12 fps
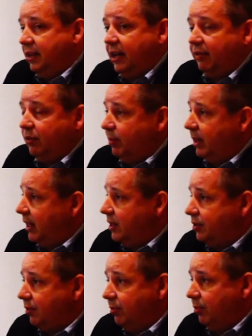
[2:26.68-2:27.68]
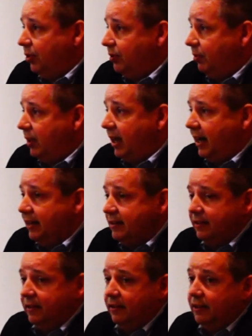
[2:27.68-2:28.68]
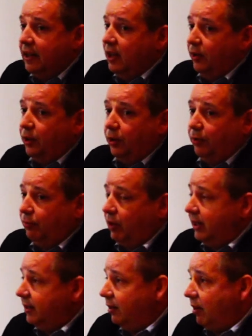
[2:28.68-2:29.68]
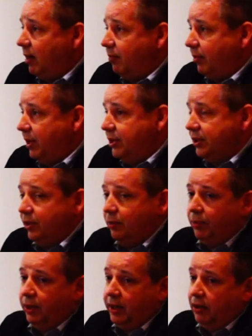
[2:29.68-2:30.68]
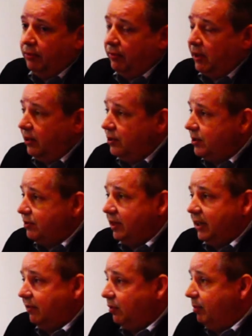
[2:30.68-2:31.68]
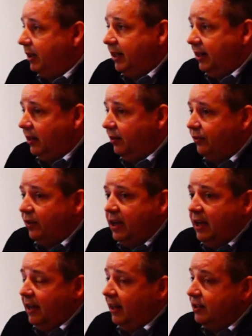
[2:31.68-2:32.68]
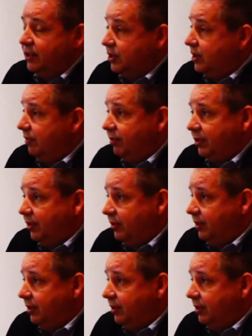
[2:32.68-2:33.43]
everybody has to wear multiple hats, they're running their operation, they're putting out fires just like everybody else, and it's just difficult.